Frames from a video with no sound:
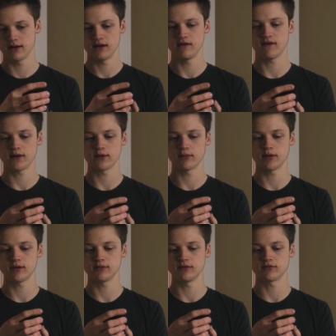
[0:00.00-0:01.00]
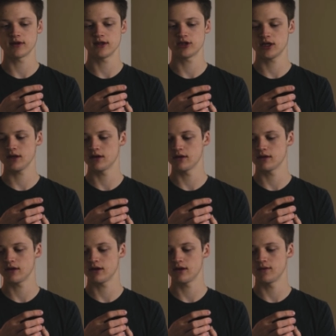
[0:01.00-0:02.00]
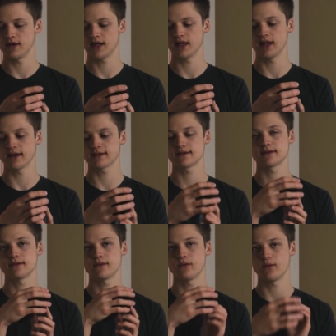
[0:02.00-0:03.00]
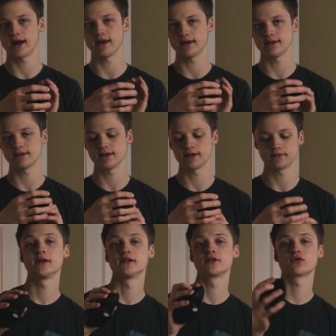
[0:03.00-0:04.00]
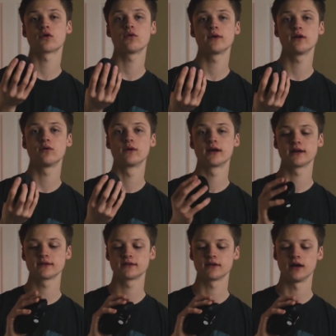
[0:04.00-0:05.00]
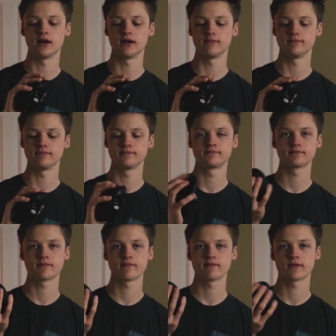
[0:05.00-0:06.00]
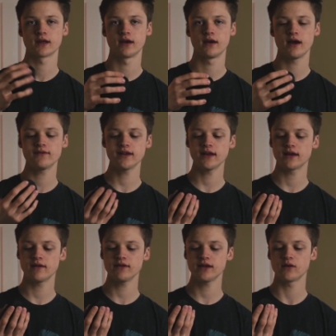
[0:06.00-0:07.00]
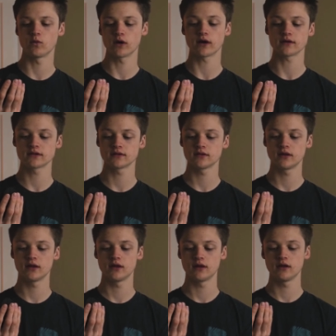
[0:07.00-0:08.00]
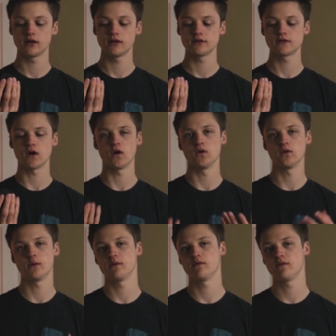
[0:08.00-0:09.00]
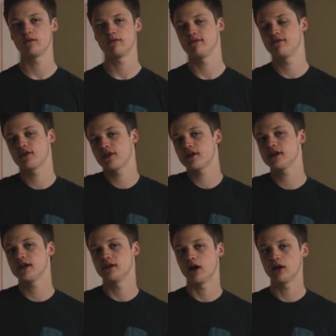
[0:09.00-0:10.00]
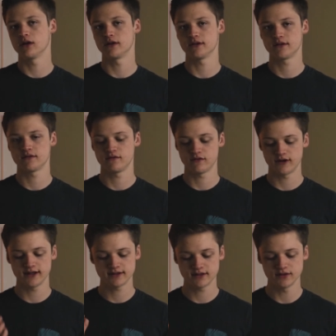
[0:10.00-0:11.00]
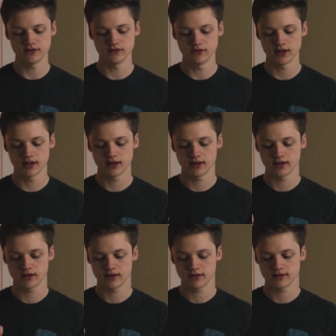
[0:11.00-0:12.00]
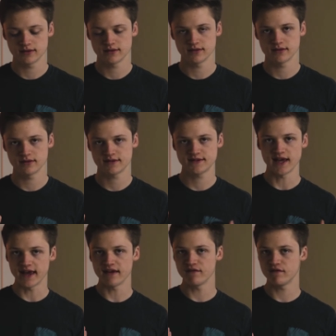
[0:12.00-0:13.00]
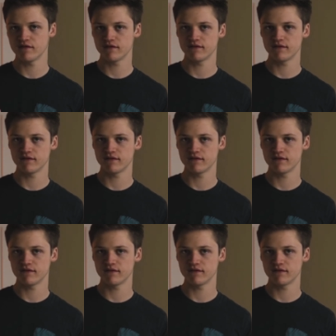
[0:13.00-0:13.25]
if I were to be able to reach here it clicks way easier but the scroll wheel works um, everything everything works so for $13 for it to save